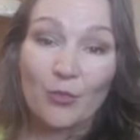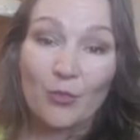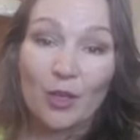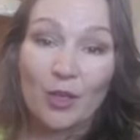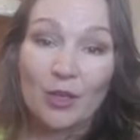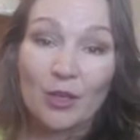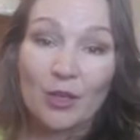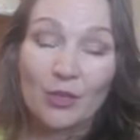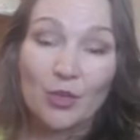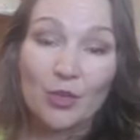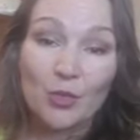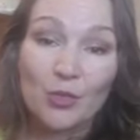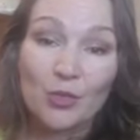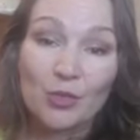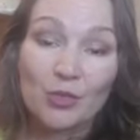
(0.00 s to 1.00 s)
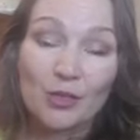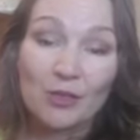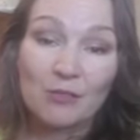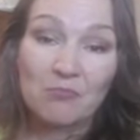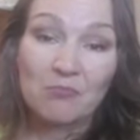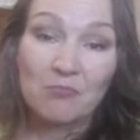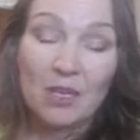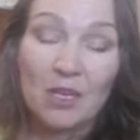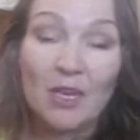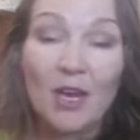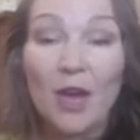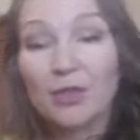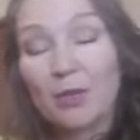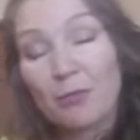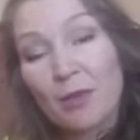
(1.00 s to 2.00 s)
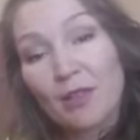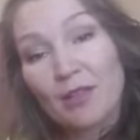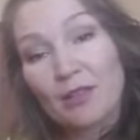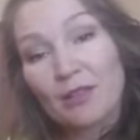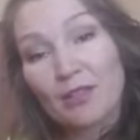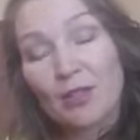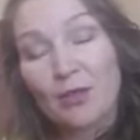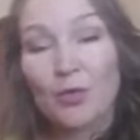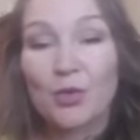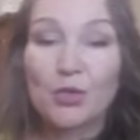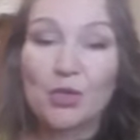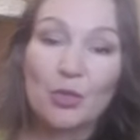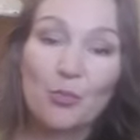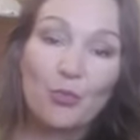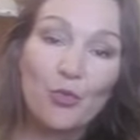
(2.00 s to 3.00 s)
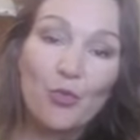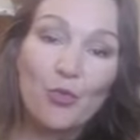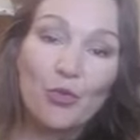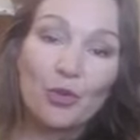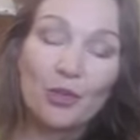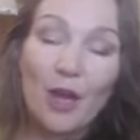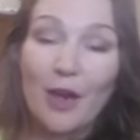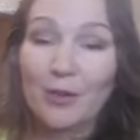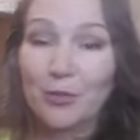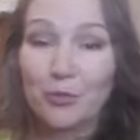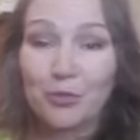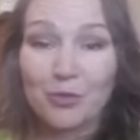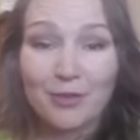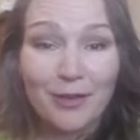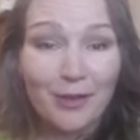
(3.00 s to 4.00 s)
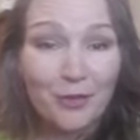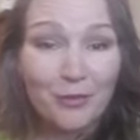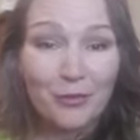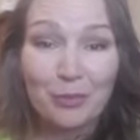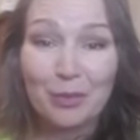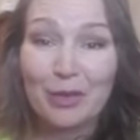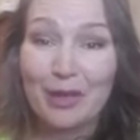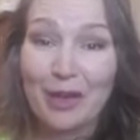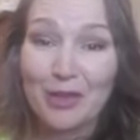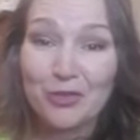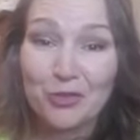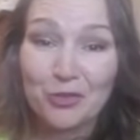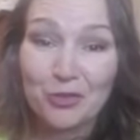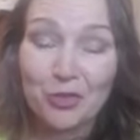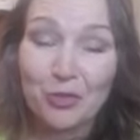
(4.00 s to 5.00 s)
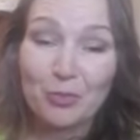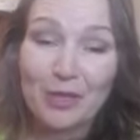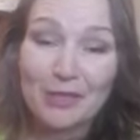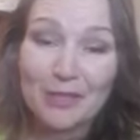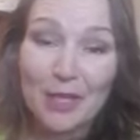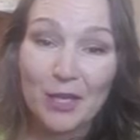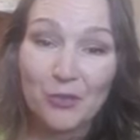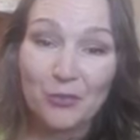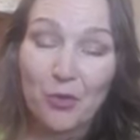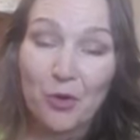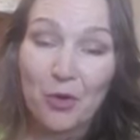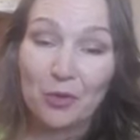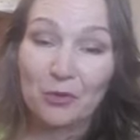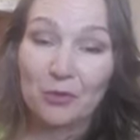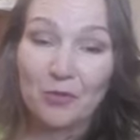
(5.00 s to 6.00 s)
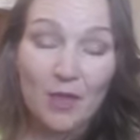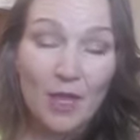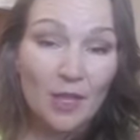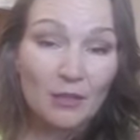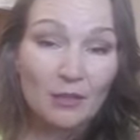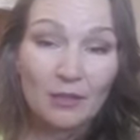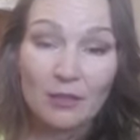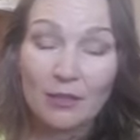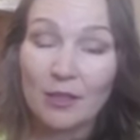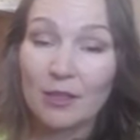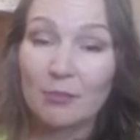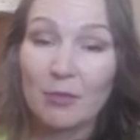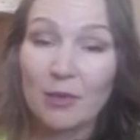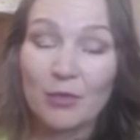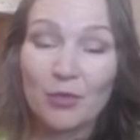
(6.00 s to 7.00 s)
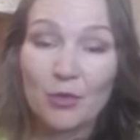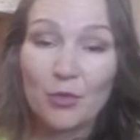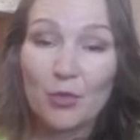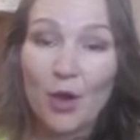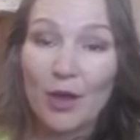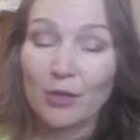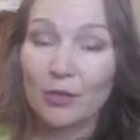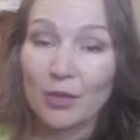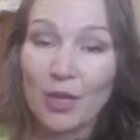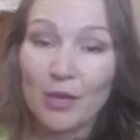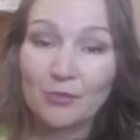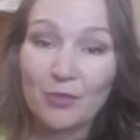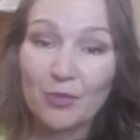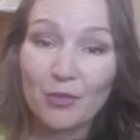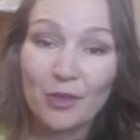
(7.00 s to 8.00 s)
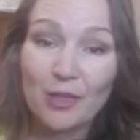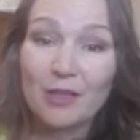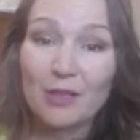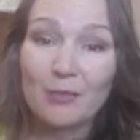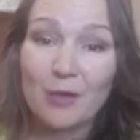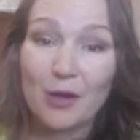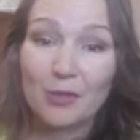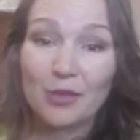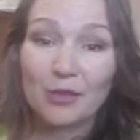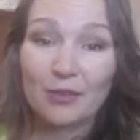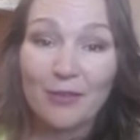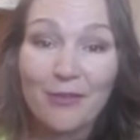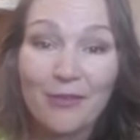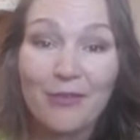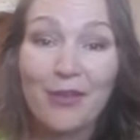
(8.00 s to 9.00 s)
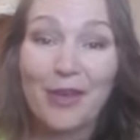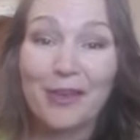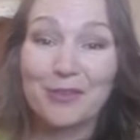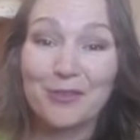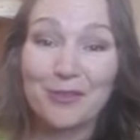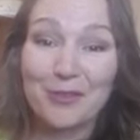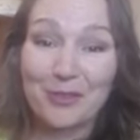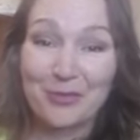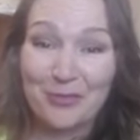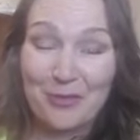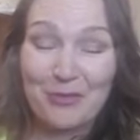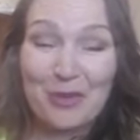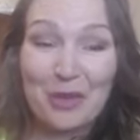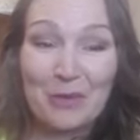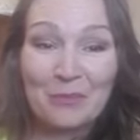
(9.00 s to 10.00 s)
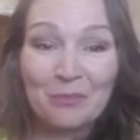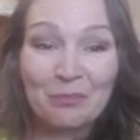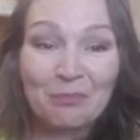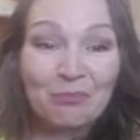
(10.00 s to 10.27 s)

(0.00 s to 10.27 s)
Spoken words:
We use accountability, we use support. I use a lot of applications on my cell phone that lead me through. I don't have to think about it. They do it for me.